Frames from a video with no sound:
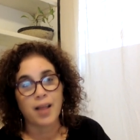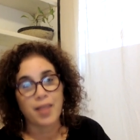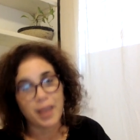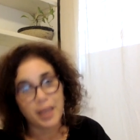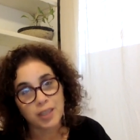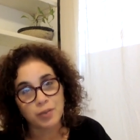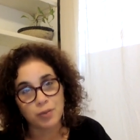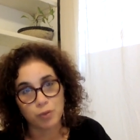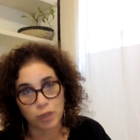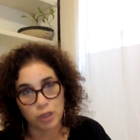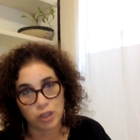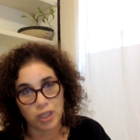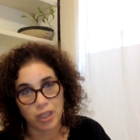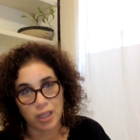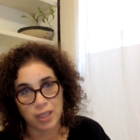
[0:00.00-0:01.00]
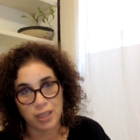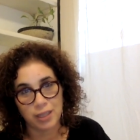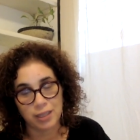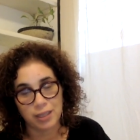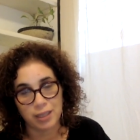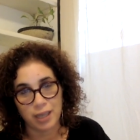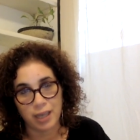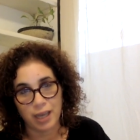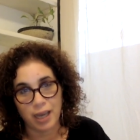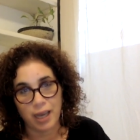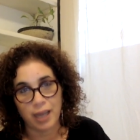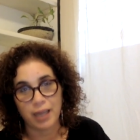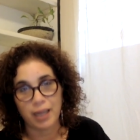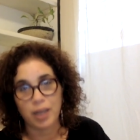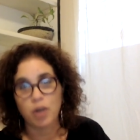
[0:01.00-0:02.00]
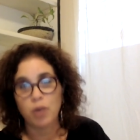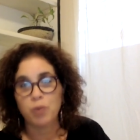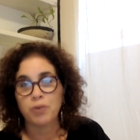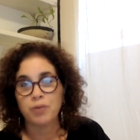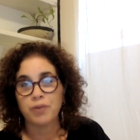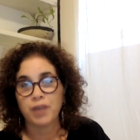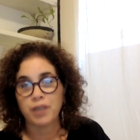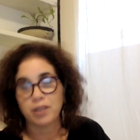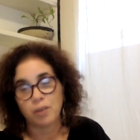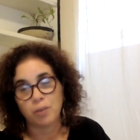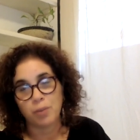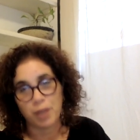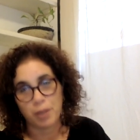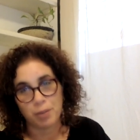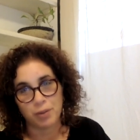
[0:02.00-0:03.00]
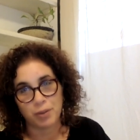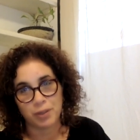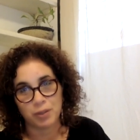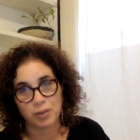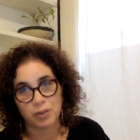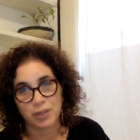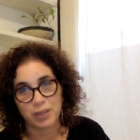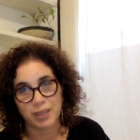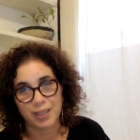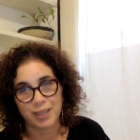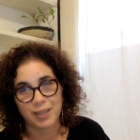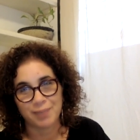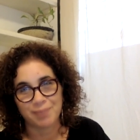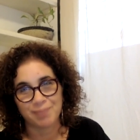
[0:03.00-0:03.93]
Thanks for watching this, and I hope you find our paper interesting.